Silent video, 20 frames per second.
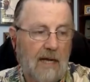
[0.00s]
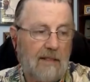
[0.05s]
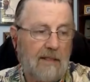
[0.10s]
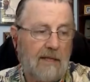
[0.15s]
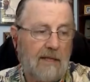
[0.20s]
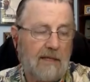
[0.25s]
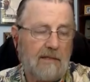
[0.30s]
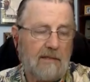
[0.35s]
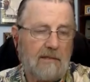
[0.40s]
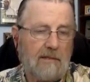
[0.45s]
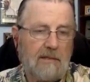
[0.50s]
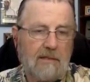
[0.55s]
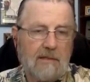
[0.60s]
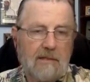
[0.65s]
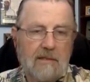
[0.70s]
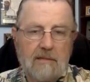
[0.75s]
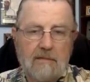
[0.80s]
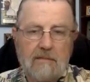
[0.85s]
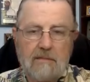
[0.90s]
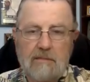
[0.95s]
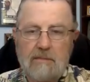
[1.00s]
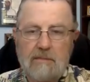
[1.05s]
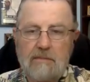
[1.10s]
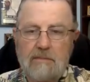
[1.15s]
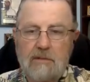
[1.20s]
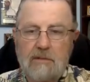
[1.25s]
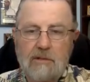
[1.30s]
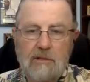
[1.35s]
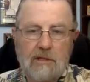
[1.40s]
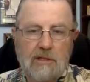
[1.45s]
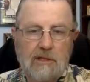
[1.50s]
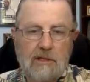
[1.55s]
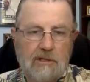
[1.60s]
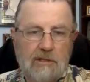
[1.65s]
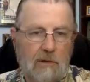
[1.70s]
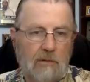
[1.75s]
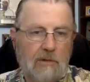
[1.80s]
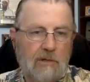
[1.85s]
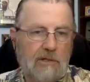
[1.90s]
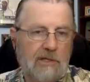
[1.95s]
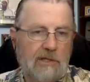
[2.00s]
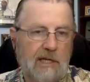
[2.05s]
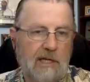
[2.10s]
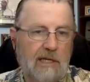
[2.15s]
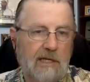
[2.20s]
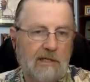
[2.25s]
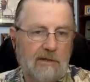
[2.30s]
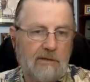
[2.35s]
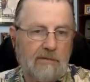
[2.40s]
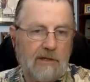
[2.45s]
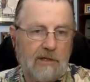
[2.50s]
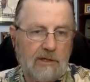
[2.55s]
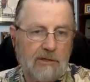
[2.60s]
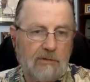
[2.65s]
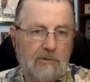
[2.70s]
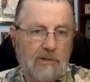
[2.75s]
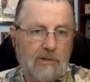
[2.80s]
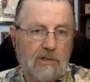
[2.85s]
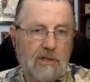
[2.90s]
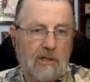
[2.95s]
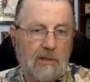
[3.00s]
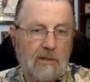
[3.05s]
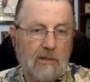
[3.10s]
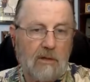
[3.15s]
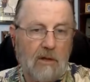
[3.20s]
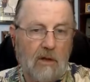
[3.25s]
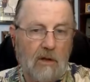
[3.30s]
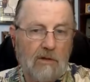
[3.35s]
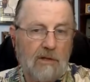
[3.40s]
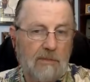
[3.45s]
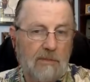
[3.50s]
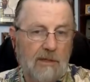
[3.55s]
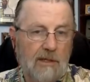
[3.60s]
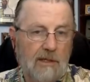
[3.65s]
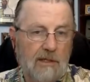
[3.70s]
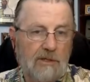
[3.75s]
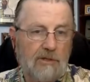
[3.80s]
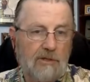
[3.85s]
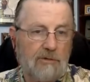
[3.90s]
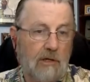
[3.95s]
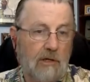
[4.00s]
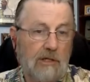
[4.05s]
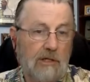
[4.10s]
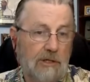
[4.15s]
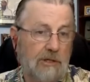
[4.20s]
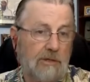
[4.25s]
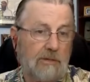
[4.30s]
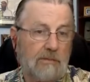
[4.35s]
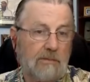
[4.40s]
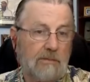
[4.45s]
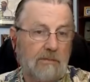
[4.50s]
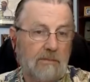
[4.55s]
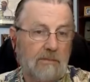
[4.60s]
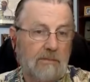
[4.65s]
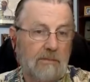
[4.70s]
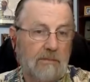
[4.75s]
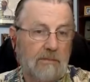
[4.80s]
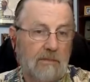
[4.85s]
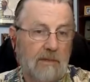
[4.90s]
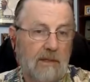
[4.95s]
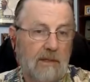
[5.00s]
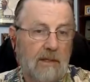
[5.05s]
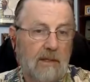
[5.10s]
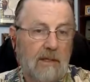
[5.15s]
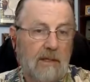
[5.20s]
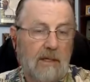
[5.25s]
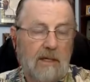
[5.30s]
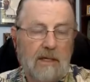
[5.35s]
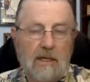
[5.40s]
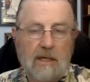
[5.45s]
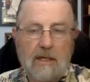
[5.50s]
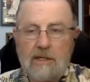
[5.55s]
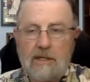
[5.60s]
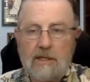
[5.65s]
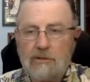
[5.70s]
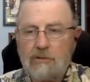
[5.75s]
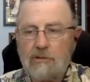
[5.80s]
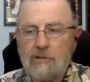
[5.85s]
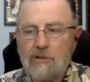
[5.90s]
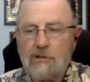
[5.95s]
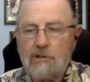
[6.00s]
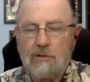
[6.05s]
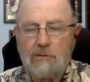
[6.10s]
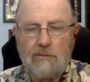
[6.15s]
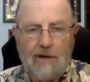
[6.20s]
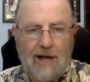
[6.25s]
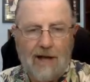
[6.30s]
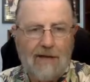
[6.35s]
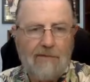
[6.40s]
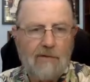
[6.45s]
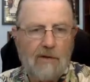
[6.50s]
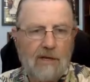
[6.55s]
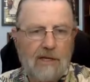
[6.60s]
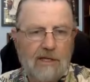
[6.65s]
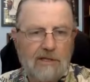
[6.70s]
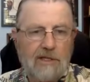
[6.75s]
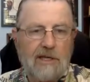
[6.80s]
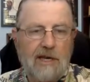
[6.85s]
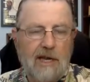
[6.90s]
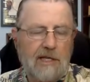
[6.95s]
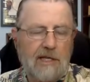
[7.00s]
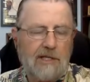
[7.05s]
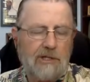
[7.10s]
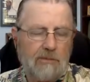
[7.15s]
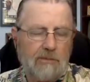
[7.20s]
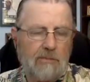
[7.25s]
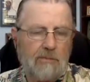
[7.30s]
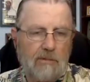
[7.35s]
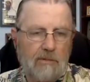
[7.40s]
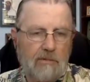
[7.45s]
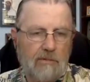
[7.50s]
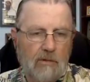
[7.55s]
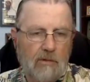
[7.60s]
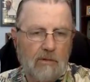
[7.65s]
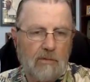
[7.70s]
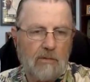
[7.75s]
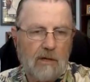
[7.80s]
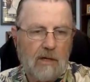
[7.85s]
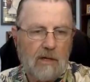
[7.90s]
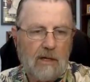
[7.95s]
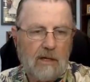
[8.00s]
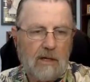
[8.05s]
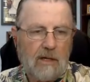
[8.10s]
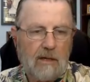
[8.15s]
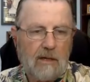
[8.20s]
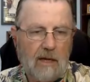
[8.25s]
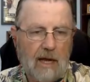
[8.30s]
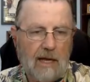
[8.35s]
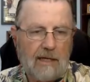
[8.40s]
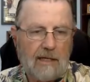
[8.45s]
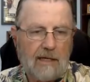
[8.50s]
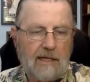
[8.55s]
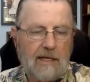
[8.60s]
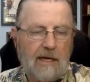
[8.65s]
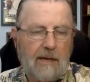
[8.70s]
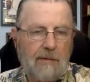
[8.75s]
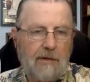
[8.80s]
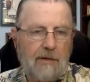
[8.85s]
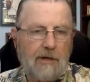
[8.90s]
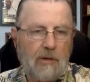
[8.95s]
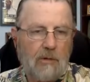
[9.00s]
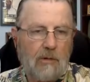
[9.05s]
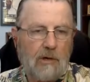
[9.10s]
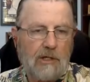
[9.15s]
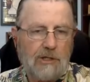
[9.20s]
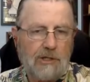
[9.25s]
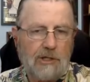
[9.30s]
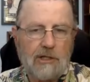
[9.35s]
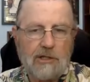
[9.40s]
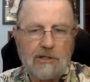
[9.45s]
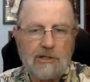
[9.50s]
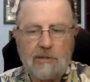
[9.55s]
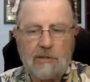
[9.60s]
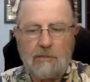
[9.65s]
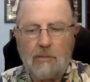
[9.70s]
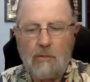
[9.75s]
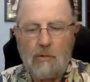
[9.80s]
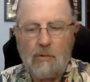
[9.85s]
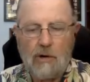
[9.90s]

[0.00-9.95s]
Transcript: I think they're going to sow the seeds of Israel's ultimate destruction. Israel's survival as a nation will likely come into question at some